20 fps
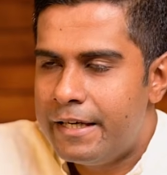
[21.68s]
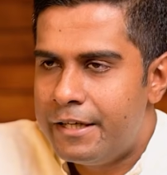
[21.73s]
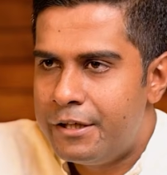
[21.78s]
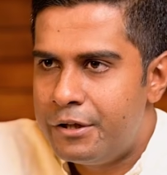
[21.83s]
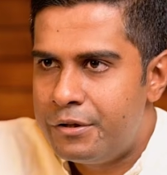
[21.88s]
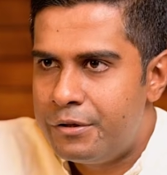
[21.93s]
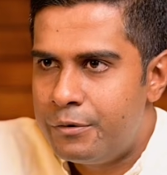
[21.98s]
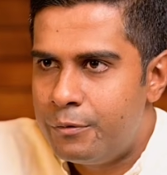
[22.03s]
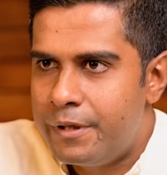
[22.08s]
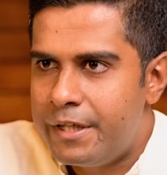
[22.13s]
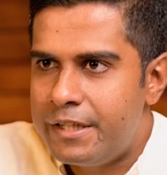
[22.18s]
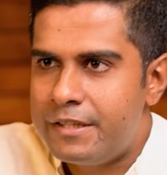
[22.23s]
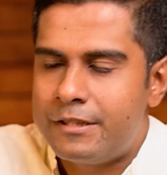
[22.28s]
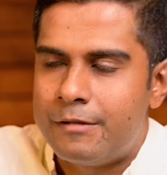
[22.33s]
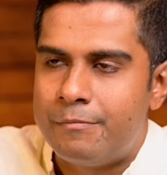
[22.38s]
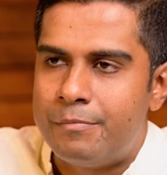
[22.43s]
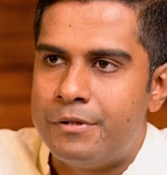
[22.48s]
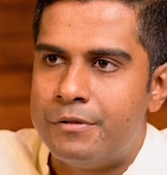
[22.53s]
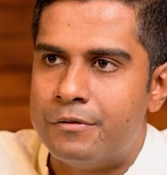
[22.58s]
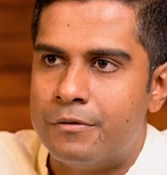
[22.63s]
In today's
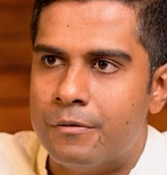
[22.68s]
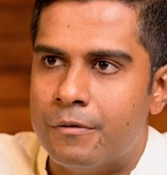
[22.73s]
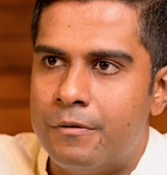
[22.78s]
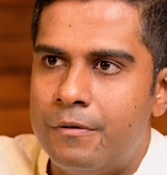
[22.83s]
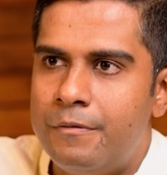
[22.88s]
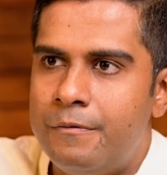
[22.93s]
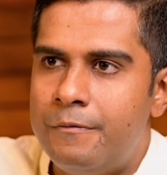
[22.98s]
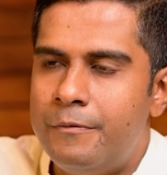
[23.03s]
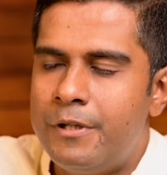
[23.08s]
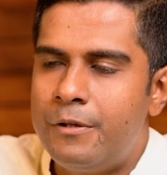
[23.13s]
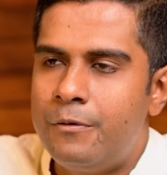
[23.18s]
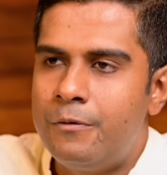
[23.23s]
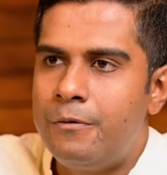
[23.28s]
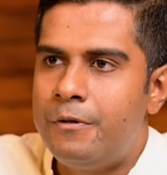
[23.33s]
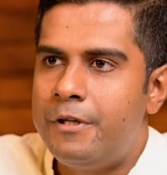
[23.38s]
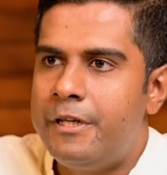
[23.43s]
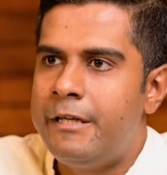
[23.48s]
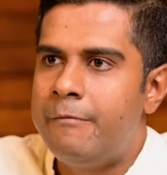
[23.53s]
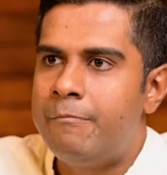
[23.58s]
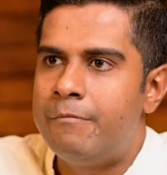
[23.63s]
episode, we are going to
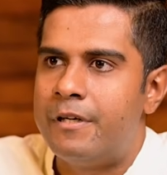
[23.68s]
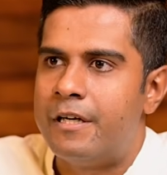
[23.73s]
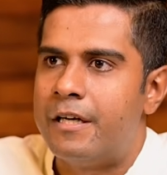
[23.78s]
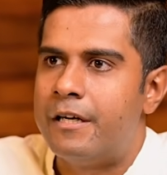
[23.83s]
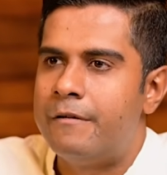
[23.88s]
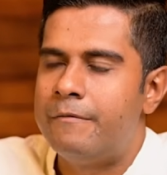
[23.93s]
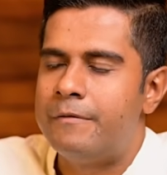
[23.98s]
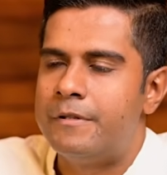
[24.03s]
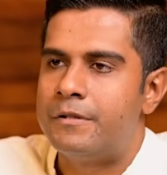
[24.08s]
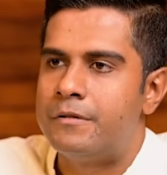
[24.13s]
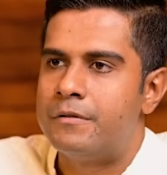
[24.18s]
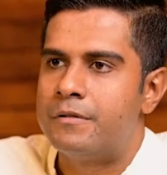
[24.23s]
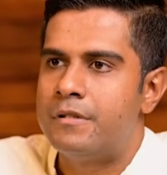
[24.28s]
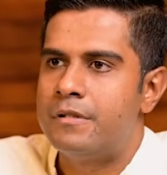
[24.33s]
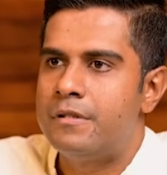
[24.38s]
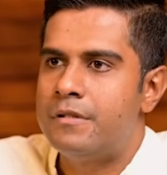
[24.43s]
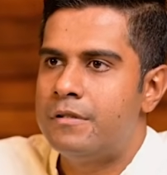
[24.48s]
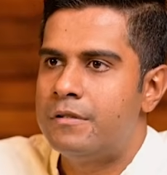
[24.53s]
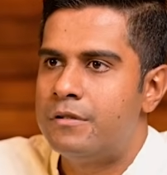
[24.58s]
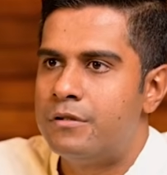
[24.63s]
deep dive into
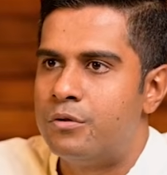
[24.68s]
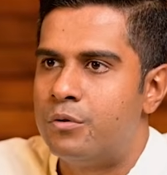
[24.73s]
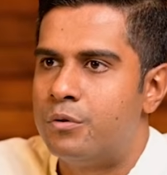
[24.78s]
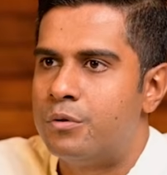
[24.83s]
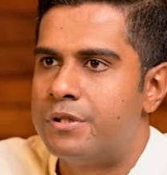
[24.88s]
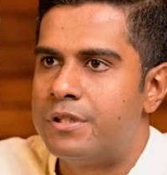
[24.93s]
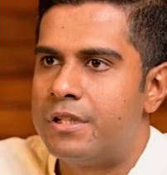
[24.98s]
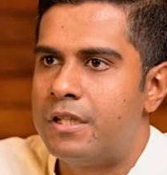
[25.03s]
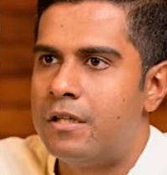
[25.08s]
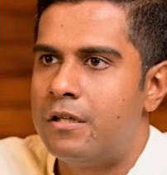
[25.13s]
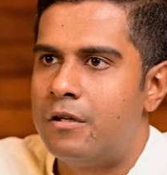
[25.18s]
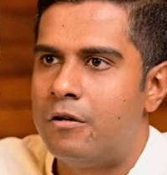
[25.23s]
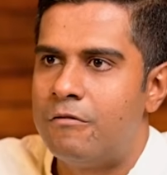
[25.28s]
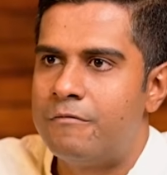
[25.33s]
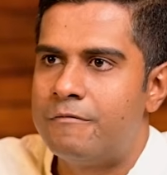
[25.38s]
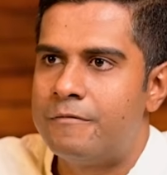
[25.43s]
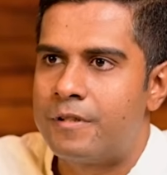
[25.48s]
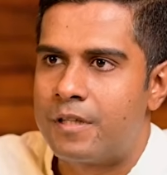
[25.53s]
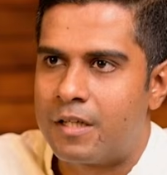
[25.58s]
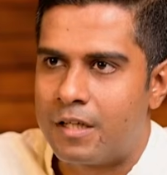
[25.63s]
the dosha
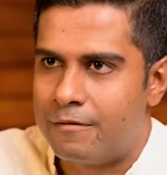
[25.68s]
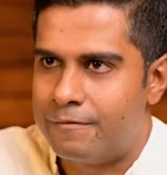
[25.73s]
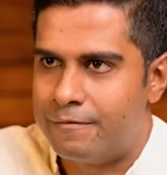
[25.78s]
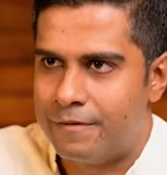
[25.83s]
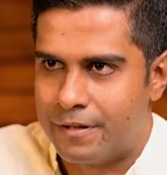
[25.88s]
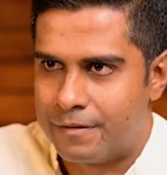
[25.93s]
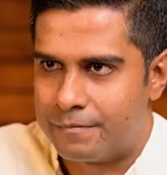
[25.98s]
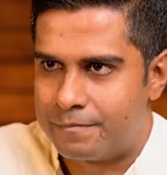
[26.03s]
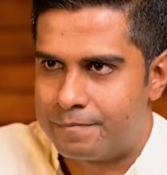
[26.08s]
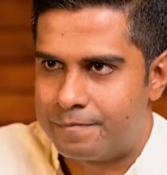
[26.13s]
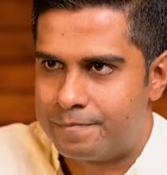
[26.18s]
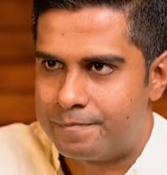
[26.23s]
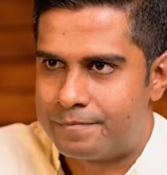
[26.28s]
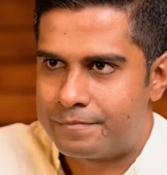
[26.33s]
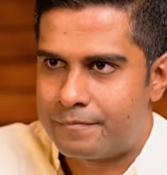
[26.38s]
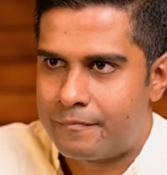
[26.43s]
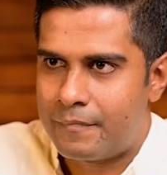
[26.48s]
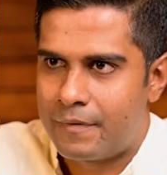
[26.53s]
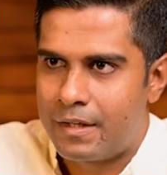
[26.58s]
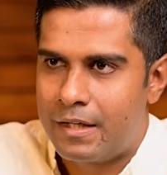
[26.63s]
of Kapha.
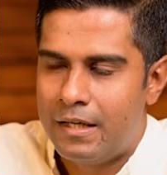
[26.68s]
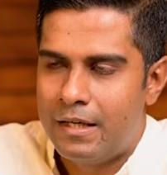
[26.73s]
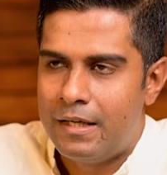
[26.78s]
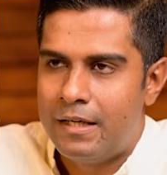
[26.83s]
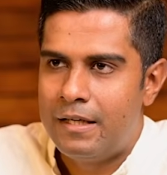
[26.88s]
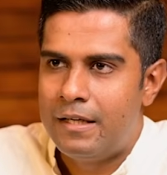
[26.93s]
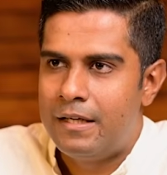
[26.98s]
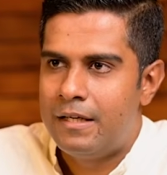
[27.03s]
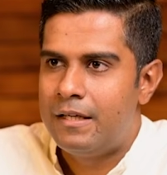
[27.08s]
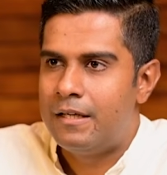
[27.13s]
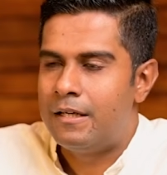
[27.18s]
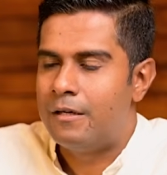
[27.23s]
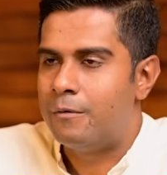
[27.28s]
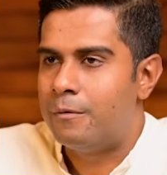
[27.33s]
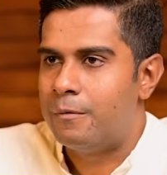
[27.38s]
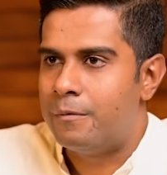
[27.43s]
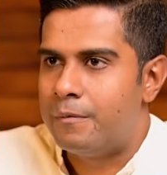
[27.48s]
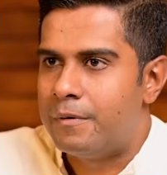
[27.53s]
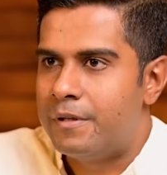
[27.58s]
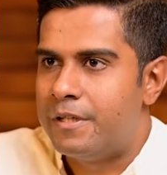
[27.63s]

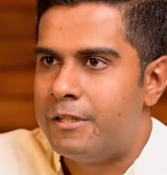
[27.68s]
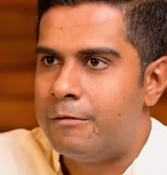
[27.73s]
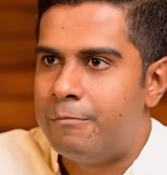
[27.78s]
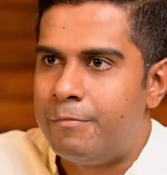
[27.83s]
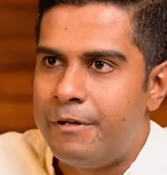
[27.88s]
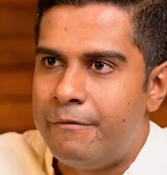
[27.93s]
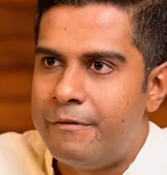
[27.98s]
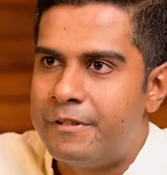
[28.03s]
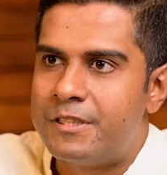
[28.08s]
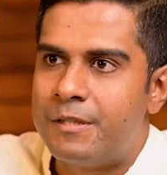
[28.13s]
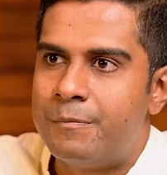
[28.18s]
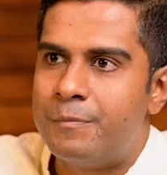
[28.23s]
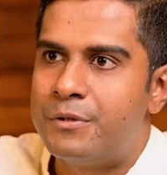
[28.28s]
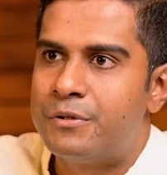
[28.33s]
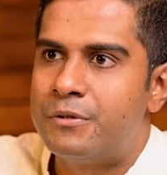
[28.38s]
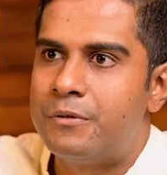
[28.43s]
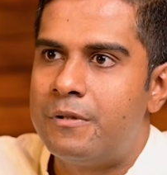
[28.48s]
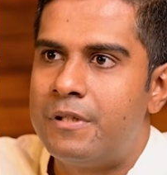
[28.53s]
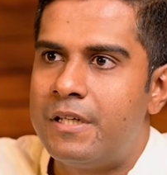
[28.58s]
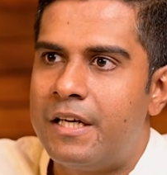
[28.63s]
Now, in the previous
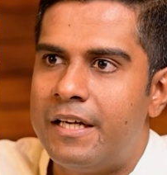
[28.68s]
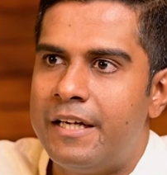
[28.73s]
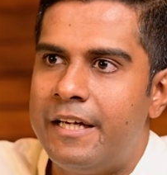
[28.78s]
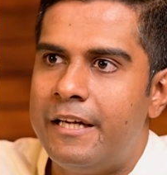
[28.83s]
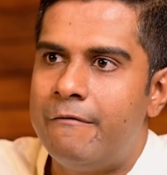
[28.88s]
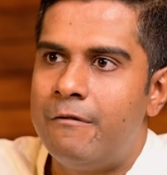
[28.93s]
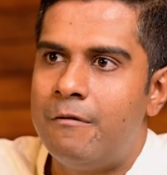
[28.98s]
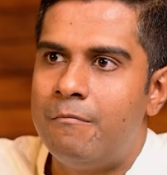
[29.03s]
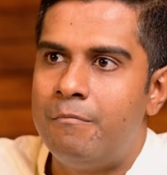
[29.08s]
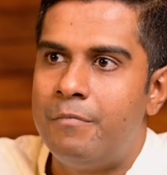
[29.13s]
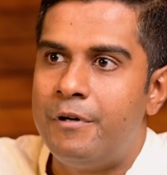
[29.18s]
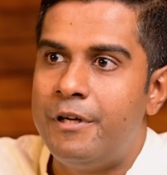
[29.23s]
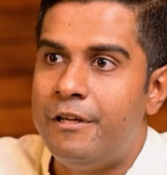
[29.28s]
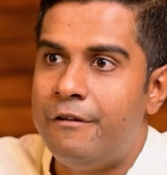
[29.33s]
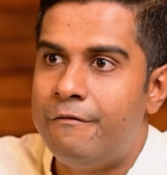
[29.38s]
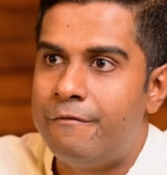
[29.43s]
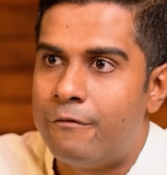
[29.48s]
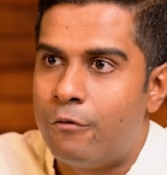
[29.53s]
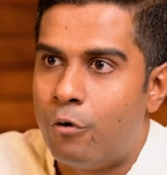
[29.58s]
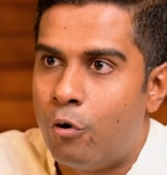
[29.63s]
episode, I gave a
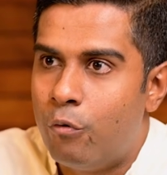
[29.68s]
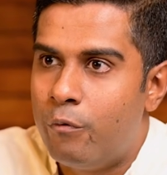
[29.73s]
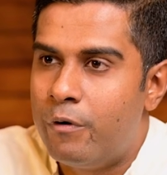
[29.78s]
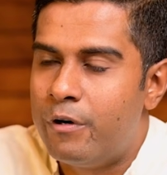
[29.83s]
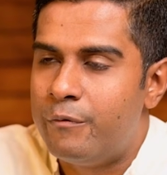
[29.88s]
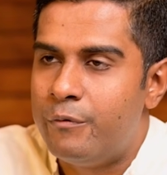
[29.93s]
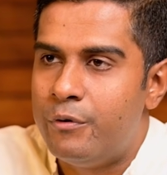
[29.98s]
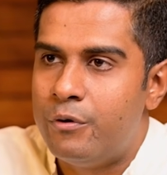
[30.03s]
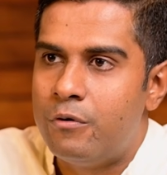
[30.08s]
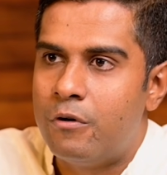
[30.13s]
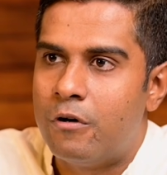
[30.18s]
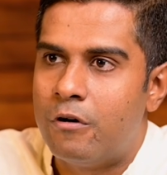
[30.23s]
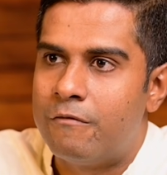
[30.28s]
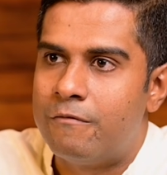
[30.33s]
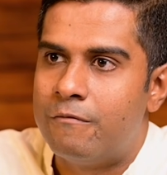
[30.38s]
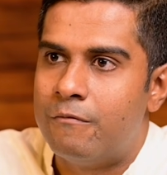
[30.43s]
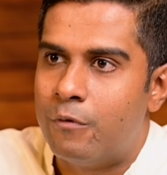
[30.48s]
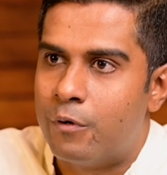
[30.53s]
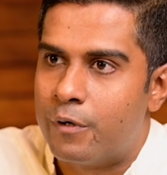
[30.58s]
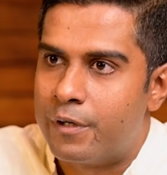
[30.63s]
brief overview
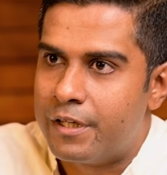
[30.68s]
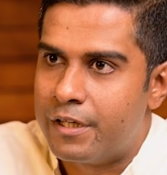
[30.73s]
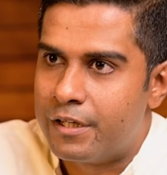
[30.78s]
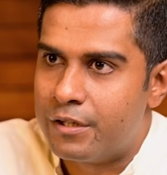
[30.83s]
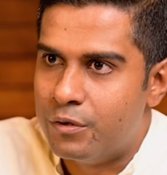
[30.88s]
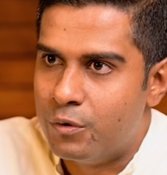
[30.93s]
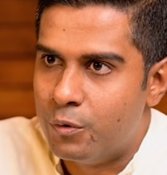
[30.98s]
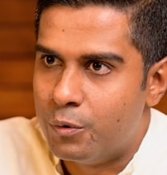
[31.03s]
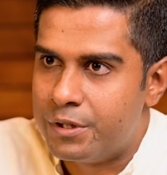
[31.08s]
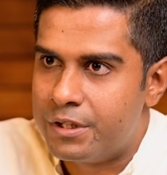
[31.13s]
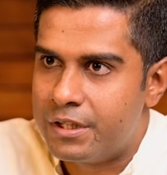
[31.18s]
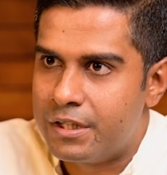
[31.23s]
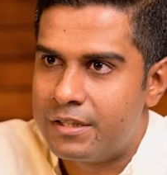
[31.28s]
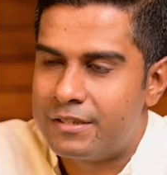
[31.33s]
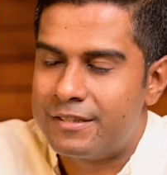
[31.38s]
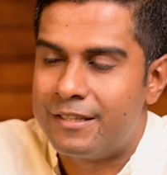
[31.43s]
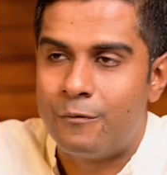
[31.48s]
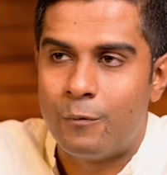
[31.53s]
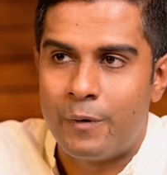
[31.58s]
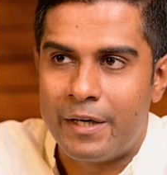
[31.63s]
of what are
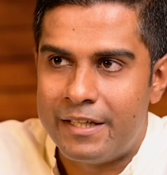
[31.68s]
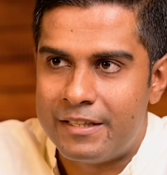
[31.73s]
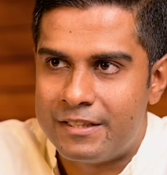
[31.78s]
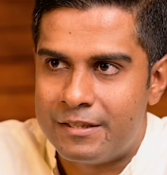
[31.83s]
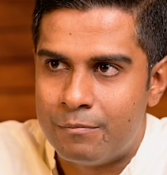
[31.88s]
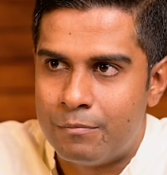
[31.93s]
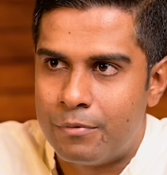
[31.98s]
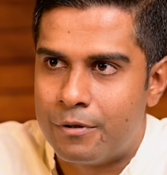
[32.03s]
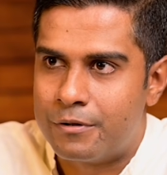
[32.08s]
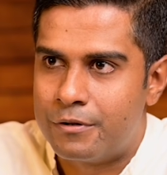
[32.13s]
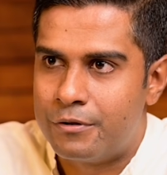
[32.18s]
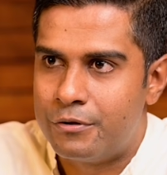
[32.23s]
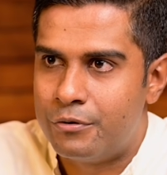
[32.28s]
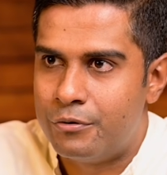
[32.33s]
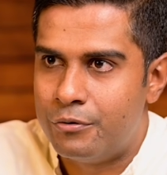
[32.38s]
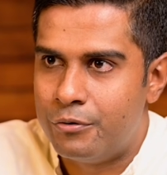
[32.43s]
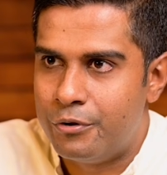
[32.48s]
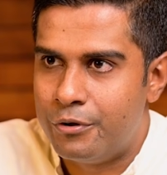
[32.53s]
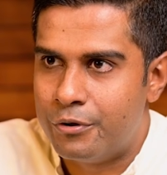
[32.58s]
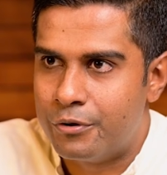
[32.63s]
doshas and why it's important to
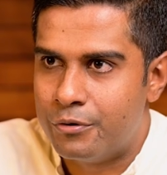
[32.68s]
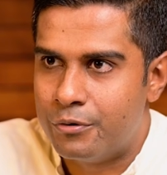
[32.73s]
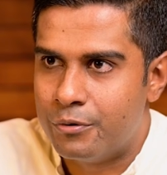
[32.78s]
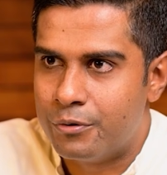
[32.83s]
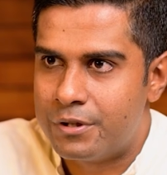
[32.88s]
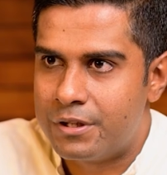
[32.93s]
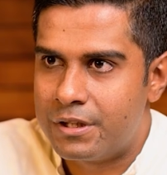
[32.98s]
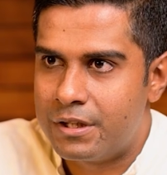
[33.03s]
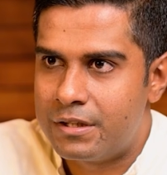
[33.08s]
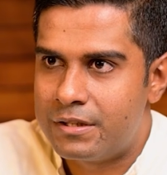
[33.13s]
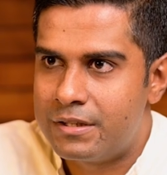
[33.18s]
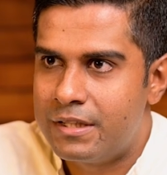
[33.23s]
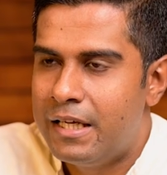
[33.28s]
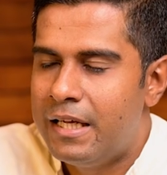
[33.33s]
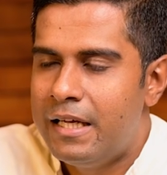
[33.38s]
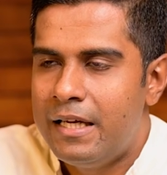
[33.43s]
know your doshas.